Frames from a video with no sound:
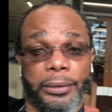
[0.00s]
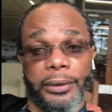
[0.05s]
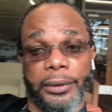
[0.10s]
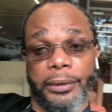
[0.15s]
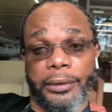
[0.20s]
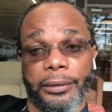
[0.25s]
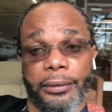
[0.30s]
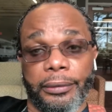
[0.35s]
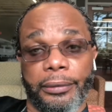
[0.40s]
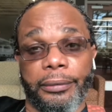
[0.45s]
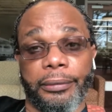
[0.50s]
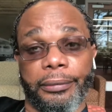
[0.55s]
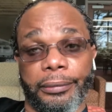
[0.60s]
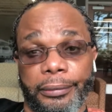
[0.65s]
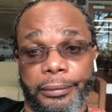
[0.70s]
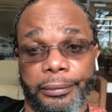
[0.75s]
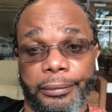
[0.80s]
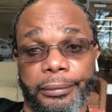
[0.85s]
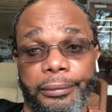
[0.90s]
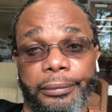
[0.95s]

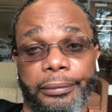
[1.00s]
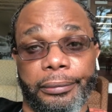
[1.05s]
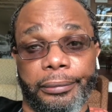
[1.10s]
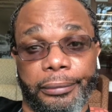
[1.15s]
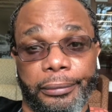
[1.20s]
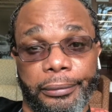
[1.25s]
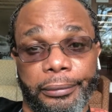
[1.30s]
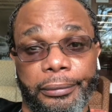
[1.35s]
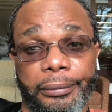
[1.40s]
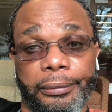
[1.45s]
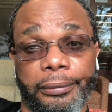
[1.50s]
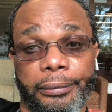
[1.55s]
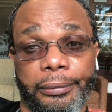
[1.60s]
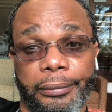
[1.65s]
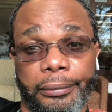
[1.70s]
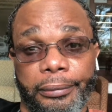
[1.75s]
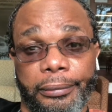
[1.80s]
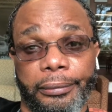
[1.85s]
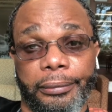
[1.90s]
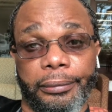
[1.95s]

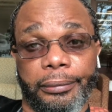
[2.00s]
[no speech]